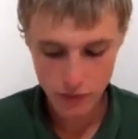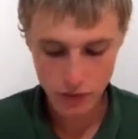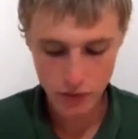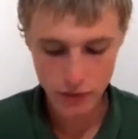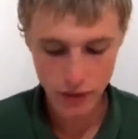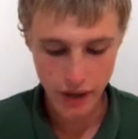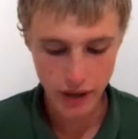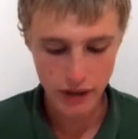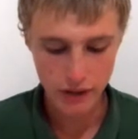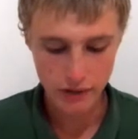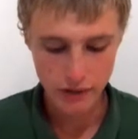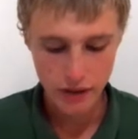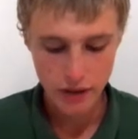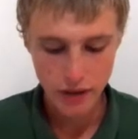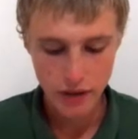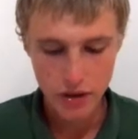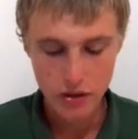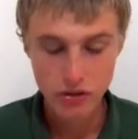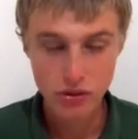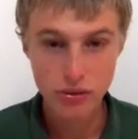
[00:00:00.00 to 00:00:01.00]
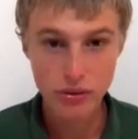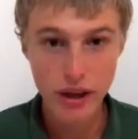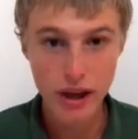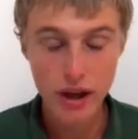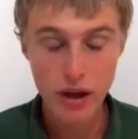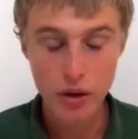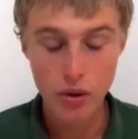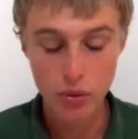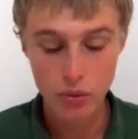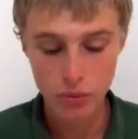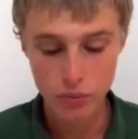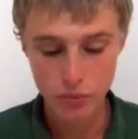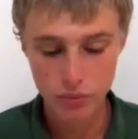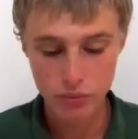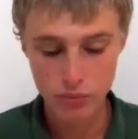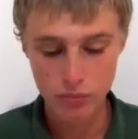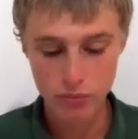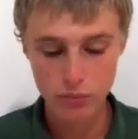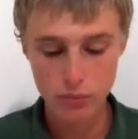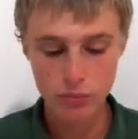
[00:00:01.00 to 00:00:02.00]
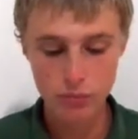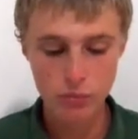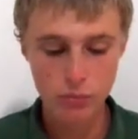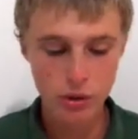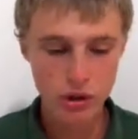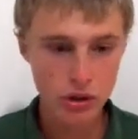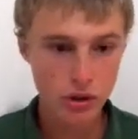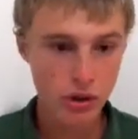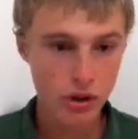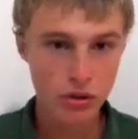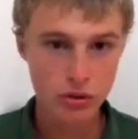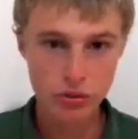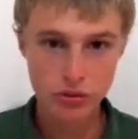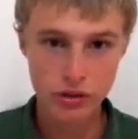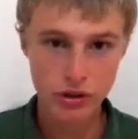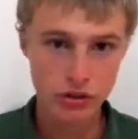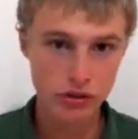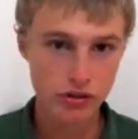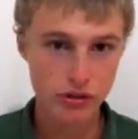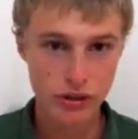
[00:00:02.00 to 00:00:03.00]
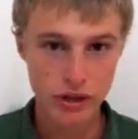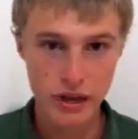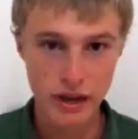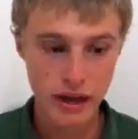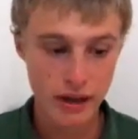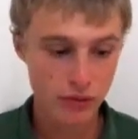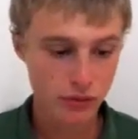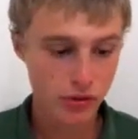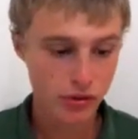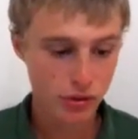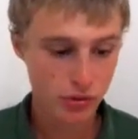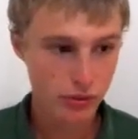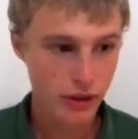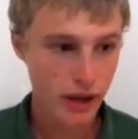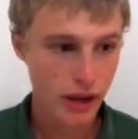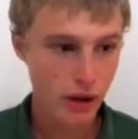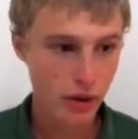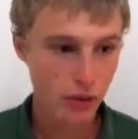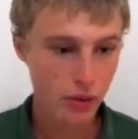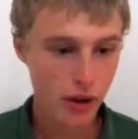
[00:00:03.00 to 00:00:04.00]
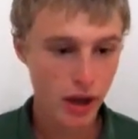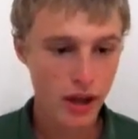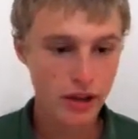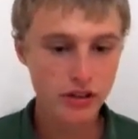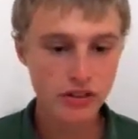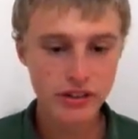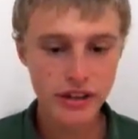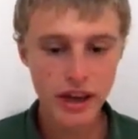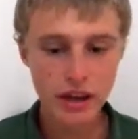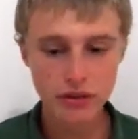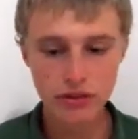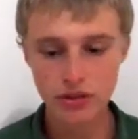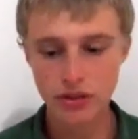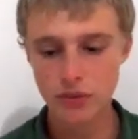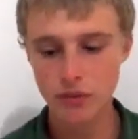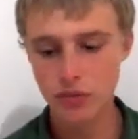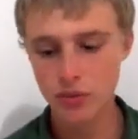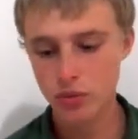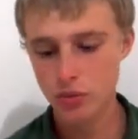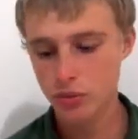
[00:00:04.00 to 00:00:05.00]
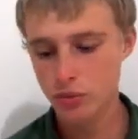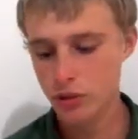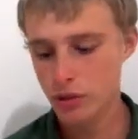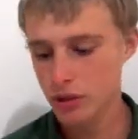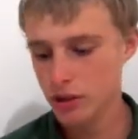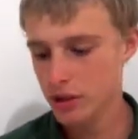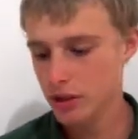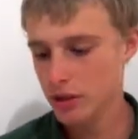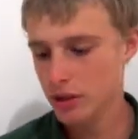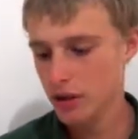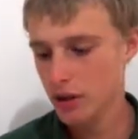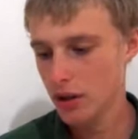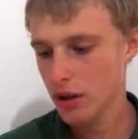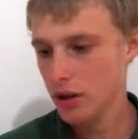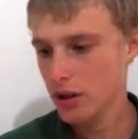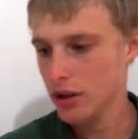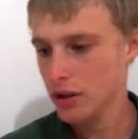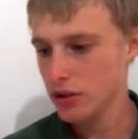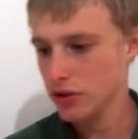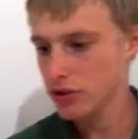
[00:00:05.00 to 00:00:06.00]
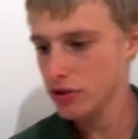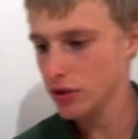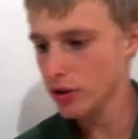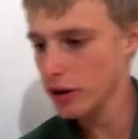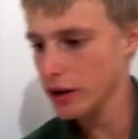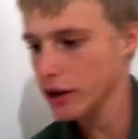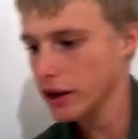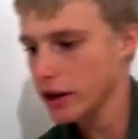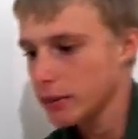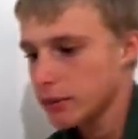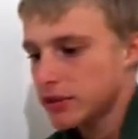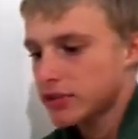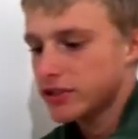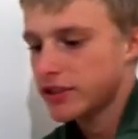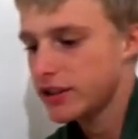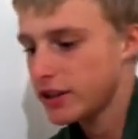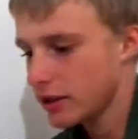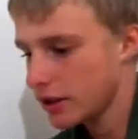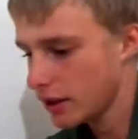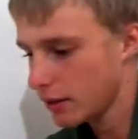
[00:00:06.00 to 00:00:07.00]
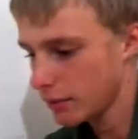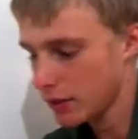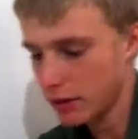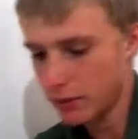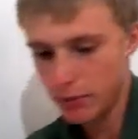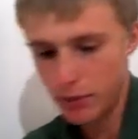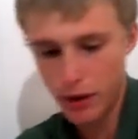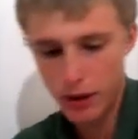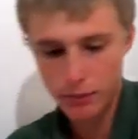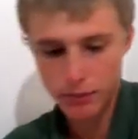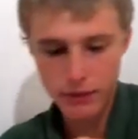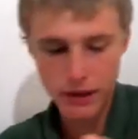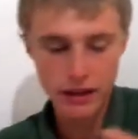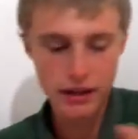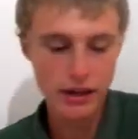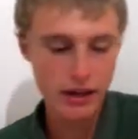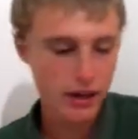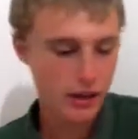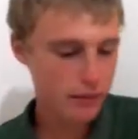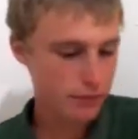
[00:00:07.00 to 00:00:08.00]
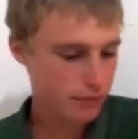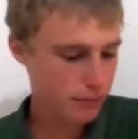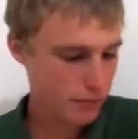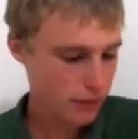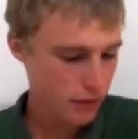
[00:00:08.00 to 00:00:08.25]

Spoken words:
Okay, so now, what are other things you're going to have? So now, I just counted the food, really, and sorry, I got to sit down and pop that guy.